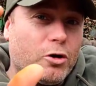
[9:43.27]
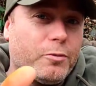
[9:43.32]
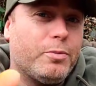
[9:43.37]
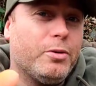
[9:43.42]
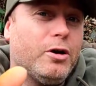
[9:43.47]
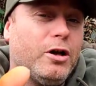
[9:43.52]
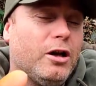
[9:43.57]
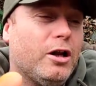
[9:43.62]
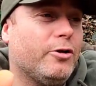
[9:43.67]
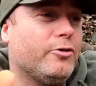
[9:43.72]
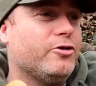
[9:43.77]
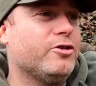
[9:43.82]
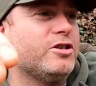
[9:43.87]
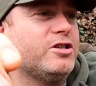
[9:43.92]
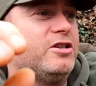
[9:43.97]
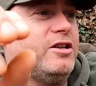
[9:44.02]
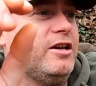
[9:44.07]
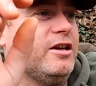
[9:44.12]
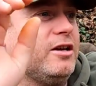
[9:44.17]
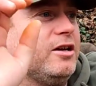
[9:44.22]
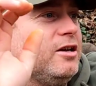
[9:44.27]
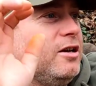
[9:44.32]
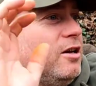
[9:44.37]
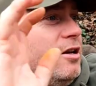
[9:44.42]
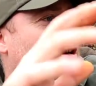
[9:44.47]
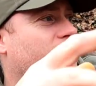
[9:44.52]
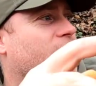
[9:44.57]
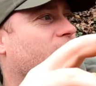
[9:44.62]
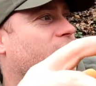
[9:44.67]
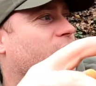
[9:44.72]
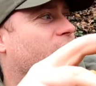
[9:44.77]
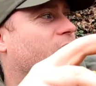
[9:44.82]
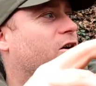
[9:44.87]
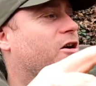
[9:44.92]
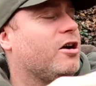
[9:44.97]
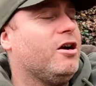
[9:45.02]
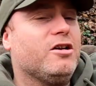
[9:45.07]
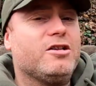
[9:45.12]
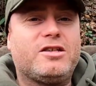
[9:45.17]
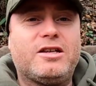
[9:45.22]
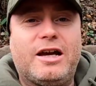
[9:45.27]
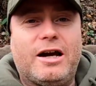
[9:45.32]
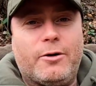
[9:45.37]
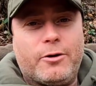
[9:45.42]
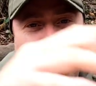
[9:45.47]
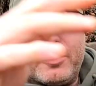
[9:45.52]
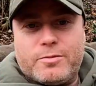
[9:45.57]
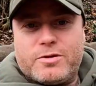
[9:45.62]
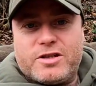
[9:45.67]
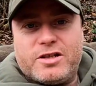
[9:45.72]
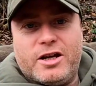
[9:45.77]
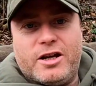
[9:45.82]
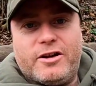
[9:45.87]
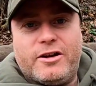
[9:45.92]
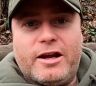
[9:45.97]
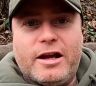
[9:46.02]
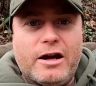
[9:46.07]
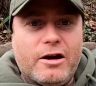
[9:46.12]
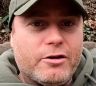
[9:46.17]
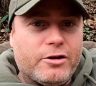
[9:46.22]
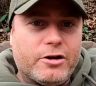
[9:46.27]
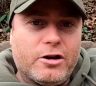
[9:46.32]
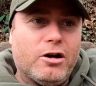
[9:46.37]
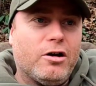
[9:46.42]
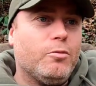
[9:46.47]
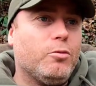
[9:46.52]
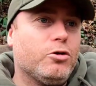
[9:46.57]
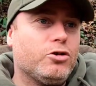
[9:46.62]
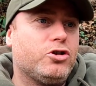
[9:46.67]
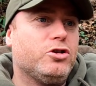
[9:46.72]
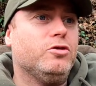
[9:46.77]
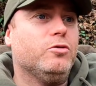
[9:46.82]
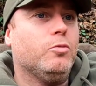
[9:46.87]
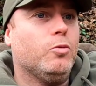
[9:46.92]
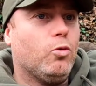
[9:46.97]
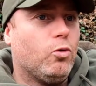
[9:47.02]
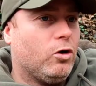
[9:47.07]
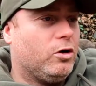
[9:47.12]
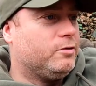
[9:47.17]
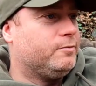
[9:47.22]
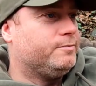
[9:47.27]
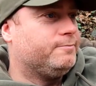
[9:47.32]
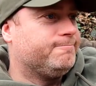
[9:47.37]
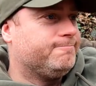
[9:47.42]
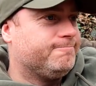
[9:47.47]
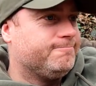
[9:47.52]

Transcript: I'd put a load in a stick, I cast it out, and I'm sitting there, you know, I'm watching the water.